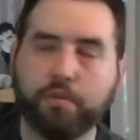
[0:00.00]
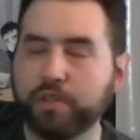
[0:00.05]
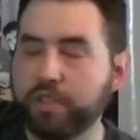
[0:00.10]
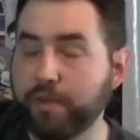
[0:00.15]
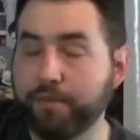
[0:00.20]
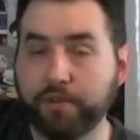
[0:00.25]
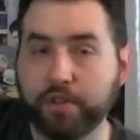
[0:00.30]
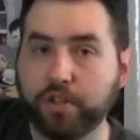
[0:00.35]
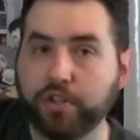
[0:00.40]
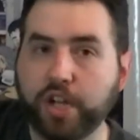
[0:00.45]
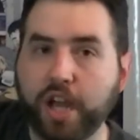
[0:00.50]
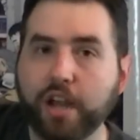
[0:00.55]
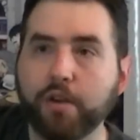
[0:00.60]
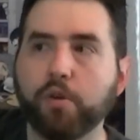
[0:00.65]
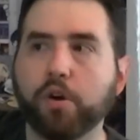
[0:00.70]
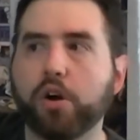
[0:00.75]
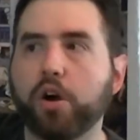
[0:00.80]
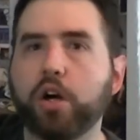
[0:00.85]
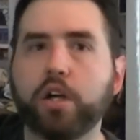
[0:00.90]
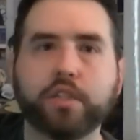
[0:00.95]
except for the
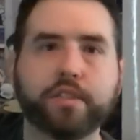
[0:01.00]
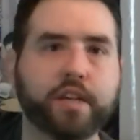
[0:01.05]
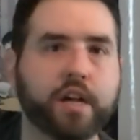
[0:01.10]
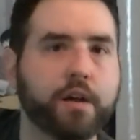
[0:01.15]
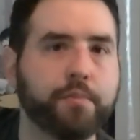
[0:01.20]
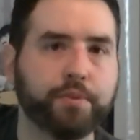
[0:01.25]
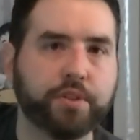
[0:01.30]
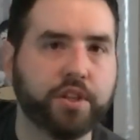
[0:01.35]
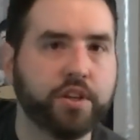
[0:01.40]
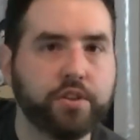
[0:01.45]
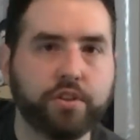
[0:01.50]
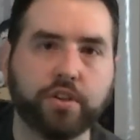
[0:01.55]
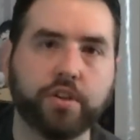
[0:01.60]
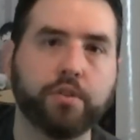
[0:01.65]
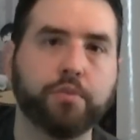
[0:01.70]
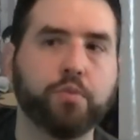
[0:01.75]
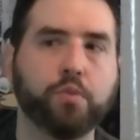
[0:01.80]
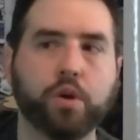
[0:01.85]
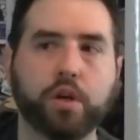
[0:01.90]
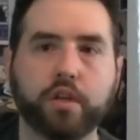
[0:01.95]
Jaguar, all its
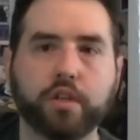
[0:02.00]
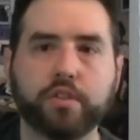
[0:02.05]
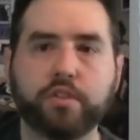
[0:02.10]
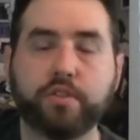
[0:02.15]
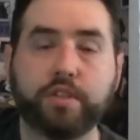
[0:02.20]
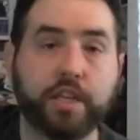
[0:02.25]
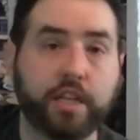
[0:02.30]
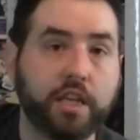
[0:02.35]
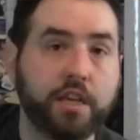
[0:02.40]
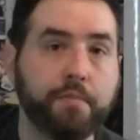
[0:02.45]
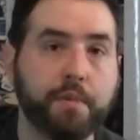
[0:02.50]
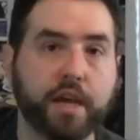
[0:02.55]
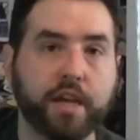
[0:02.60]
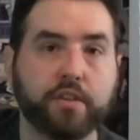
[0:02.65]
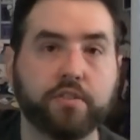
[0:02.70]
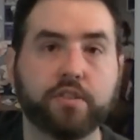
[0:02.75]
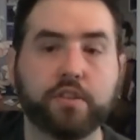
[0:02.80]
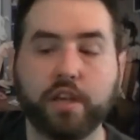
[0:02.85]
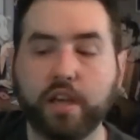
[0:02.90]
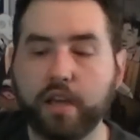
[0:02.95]
competition was C
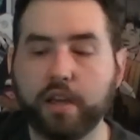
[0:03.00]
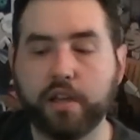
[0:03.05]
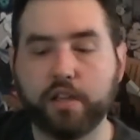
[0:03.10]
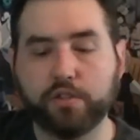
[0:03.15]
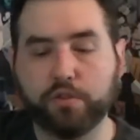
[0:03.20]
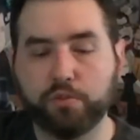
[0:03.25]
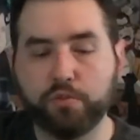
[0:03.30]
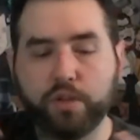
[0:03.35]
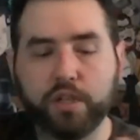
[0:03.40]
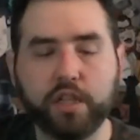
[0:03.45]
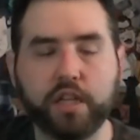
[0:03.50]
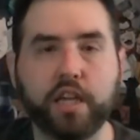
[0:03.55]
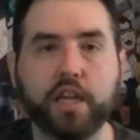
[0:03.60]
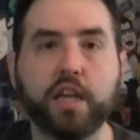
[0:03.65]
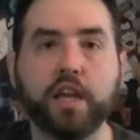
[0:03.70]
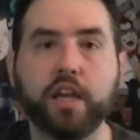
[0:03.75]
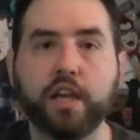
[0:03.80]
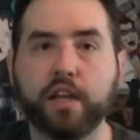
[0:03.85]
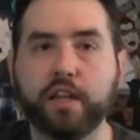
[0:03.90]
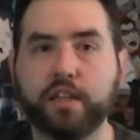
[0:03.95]
D-based. So
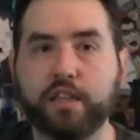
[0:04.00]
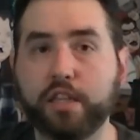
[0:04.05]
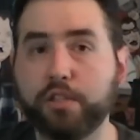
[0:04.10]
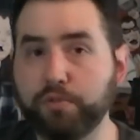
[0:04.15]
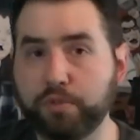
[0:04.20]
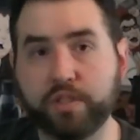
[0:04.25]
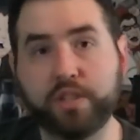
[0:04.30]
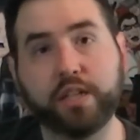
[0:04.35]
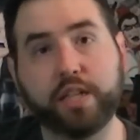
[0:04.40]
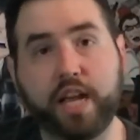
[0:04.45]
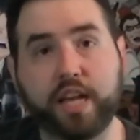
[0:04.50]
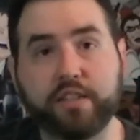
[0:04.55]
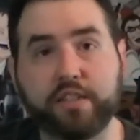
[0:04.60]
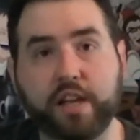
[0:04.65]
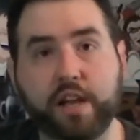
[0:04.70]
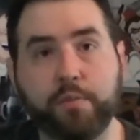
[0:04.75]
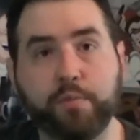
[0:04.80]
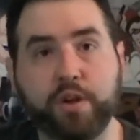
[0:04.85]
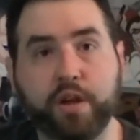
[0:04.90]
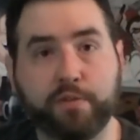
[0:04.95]
really, this was the last
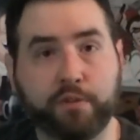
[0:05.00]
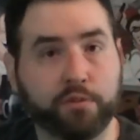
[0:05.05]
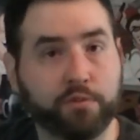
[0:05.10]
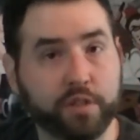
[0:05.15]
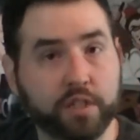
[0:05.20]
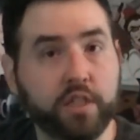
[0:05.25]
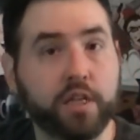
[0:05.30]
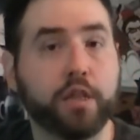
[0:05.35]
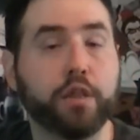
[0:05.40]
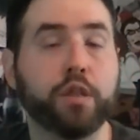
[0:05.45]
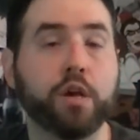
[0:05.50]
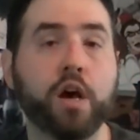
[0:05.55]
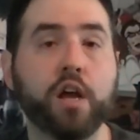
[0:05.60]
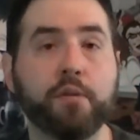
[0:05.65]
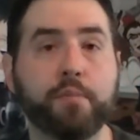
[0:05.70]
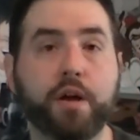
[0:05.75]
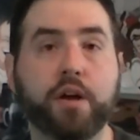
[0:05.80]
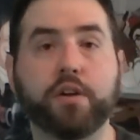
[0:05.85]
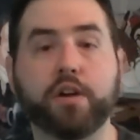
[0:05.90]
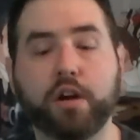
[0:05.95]
time we ever really
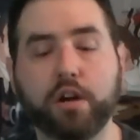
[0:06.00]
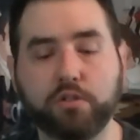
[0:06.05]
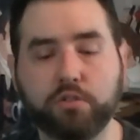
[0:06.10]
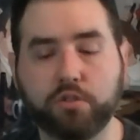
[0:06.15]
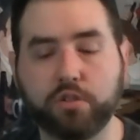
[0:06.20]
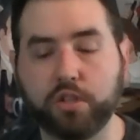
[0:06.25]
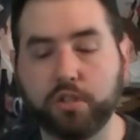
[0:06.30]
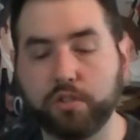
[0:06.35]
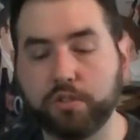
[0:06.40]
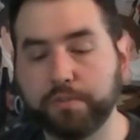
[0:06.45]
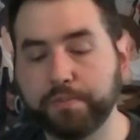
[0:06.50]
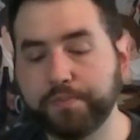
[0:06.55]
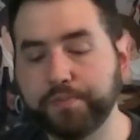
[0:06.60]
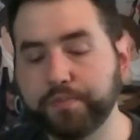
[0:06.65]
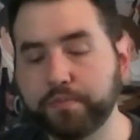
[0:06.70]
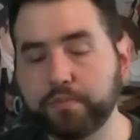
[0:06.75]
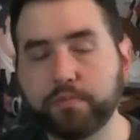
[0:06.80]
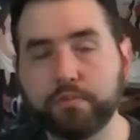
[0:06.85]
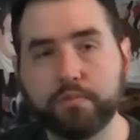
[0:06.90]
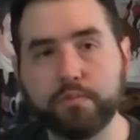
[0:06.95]
thought about cartridges,
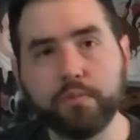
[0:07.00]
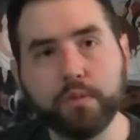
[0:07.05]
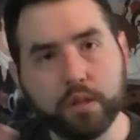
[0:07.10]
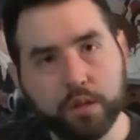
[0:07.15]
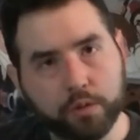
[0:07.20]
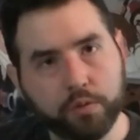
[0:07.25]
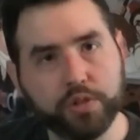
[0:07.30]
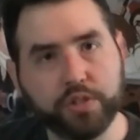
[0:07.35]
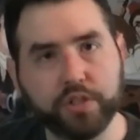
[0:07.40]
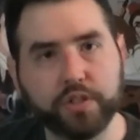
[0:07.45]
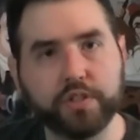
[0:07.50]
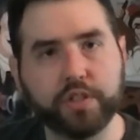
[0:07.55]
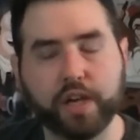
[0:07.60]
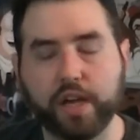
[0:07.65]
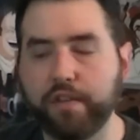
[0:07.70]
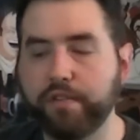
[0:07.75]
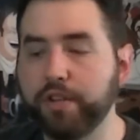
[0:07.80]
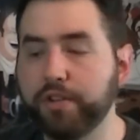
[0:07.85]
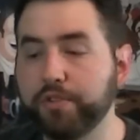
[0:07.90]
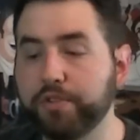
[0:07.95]
which is
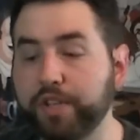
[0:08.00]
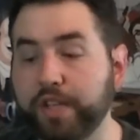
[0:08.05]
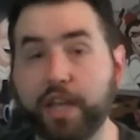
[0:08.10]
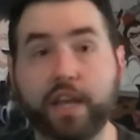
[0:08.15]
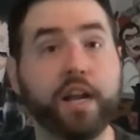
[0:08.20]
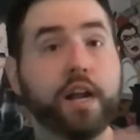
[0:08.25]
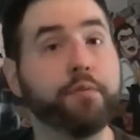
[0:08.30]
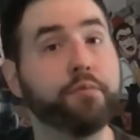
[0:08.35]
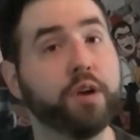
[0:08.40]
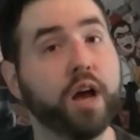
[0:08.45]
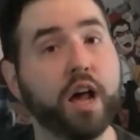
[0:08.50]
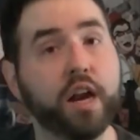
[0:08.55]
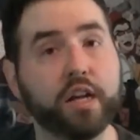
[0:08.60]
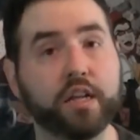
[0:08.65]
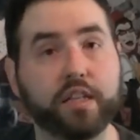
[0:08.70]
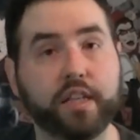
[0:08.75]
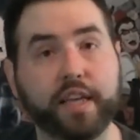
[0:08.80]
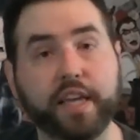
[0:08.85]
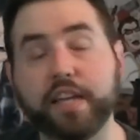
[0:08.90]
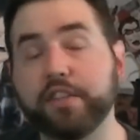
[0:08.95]
kind of interesting. And
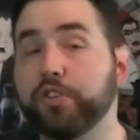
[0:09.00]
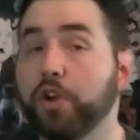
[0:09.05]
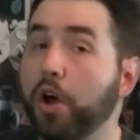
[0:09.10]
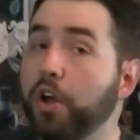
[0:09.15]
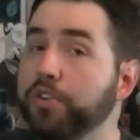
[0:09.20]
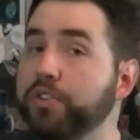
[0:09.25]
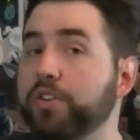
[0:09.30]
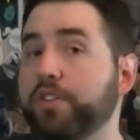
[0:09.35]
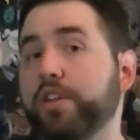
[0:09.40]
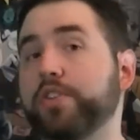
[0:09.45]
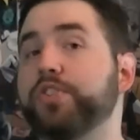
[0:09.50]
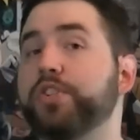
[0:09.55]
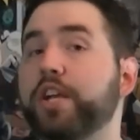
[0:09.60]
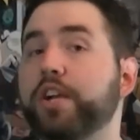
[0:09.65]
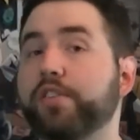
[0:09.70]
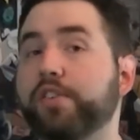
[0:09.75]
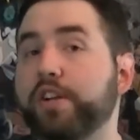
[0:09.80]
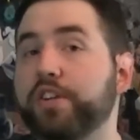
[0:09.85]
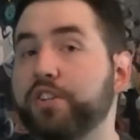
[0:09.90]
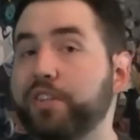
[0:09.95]
ironically, it's also the
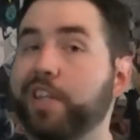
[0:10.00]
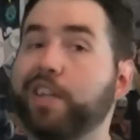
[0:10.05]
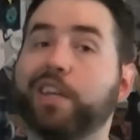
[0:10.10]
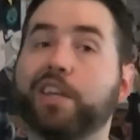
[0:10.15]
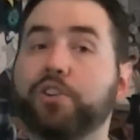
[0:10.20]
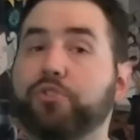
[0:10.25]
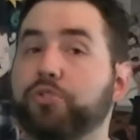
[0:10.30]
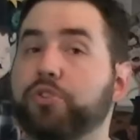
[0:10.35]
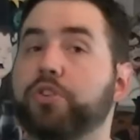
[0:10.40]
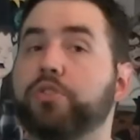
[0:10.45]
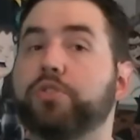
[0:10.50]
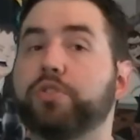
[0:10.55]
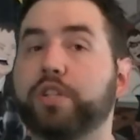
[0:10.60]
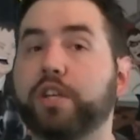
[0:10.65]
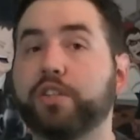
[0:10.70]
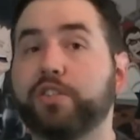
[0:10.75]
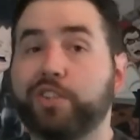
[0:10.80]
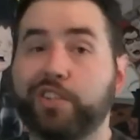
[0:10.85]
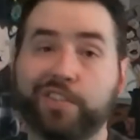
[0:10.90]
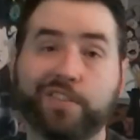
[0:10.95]
generation that introduced
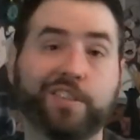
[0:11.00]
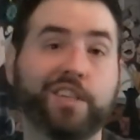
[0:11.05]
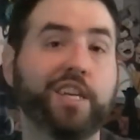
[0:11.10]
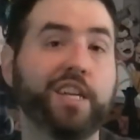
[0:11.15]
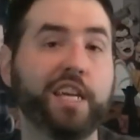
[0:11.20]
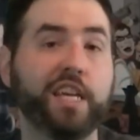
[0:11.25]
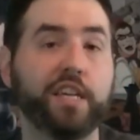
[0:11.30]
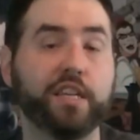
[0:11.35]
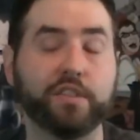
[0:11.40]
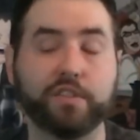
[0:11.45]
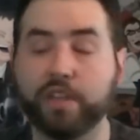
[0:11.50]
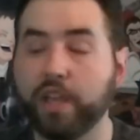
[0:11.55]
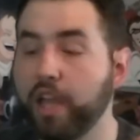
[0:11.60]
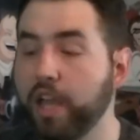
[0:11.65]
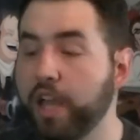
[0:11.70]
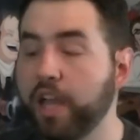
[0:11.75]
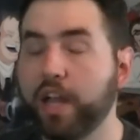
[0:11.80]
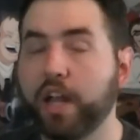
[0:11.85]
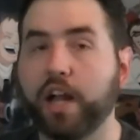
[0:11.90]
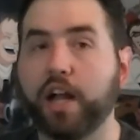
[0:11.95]
us to C Ds.
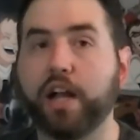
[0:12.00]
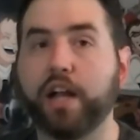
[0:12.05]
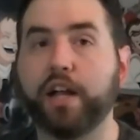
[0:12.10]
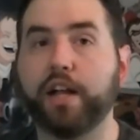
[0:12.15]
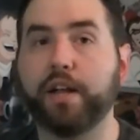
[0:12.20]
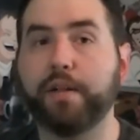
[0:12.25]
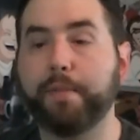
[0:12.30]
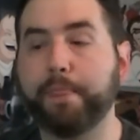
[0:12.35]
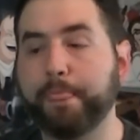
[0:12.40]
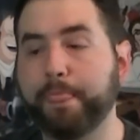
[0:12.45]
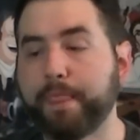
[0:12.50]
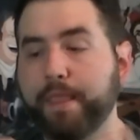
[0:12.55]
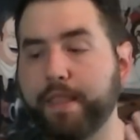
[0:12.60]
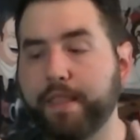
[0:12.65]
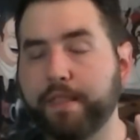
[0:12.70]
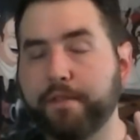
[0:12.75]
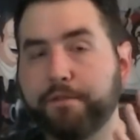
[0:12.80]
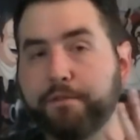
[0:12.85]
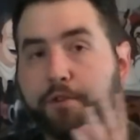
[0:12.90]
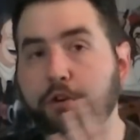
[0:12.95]
Uh,
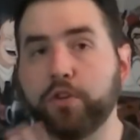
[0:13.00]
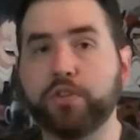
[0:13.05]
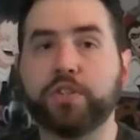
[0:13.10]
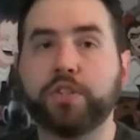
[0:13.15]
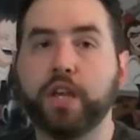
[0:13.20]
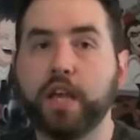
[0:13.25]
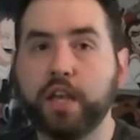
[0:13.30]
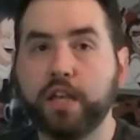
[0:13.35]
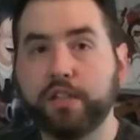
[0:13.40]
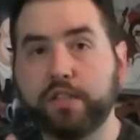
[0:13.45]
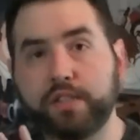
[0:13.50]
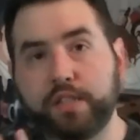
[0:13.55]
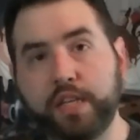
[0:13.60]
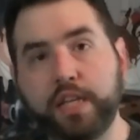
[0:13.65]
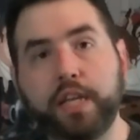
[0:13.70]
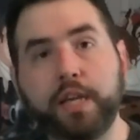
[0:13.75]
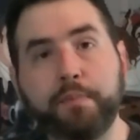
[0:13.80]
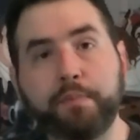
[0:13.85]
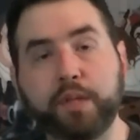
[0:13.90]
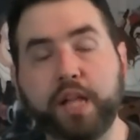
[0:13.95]
the first C
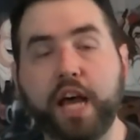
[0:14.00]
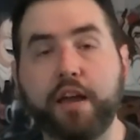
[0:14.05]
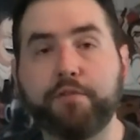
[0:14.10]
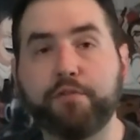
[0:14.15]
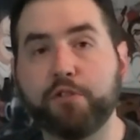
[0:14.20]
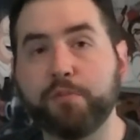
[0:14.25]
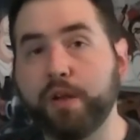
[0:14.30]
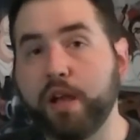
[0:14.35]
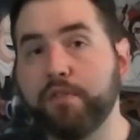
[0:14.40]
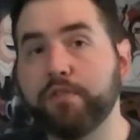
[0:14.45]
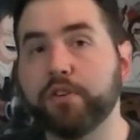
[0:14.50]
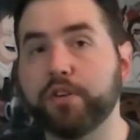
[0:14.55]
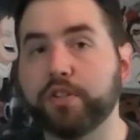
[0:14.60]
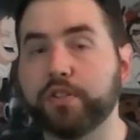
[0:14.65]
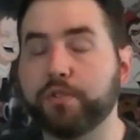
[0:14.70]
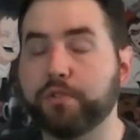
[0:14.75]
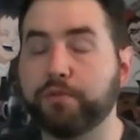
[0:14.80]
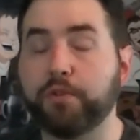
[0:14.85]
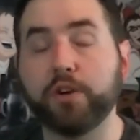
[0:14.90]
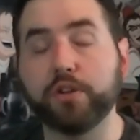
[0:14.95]
D platform ever,
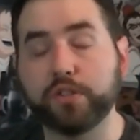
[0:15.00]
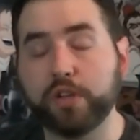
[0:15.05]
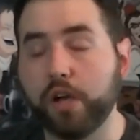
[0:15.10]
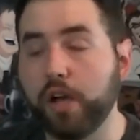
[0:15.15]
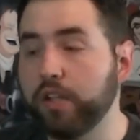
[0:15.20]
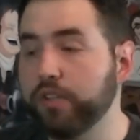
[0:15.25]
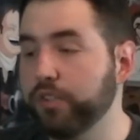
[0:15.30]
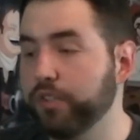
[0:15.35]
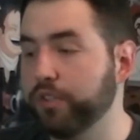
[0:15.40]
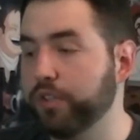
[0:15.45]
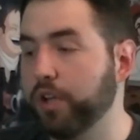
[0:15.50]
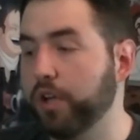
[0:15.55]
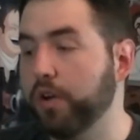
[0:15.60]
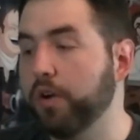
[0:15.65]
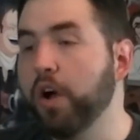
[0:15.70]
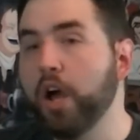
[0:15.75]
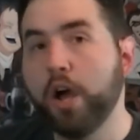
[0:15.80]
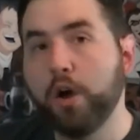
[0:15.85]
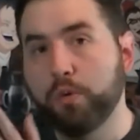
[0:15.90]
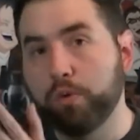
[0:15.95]
as far as consoles
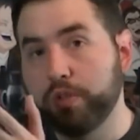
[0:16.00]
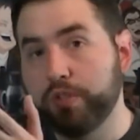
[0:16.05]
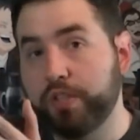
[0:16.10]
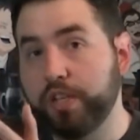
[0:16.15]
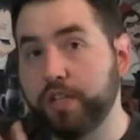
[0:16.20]
go, was